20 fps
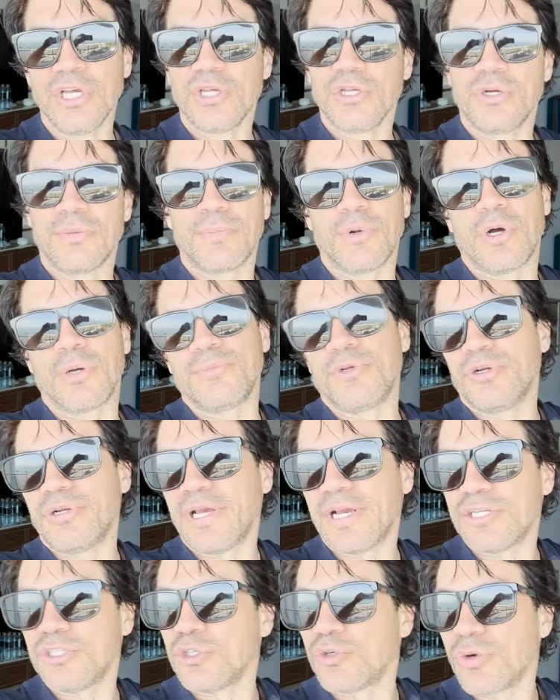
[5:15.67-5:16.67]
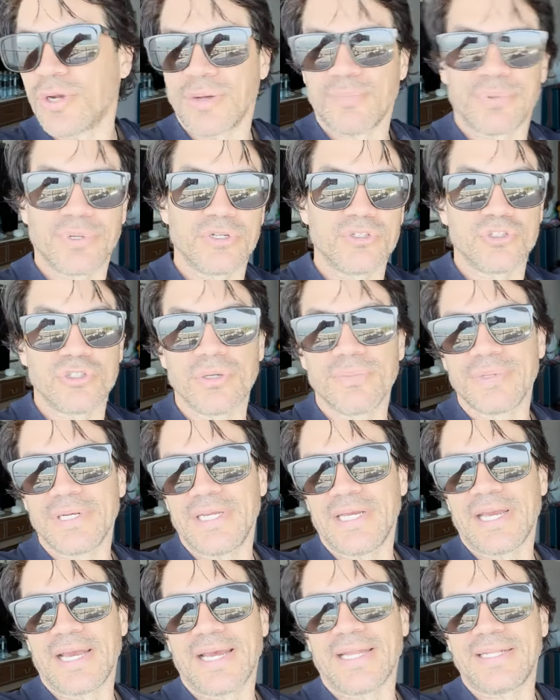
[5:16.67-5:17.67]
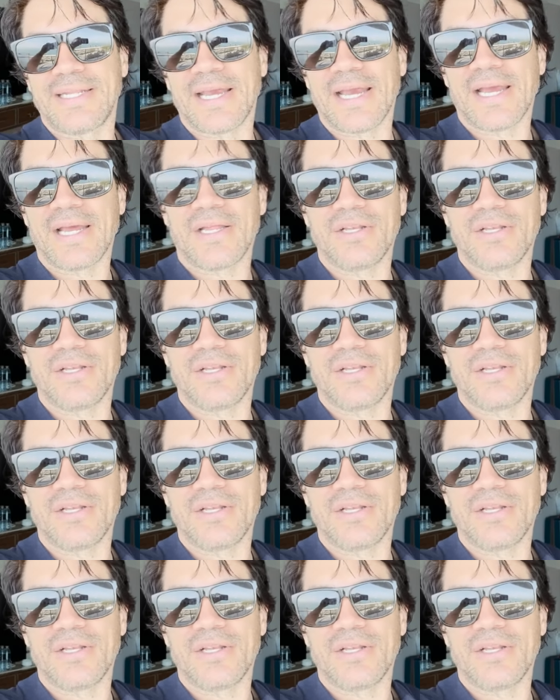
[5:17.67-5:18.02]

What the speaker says: your mom, your dad, your grandparents, somebody had that,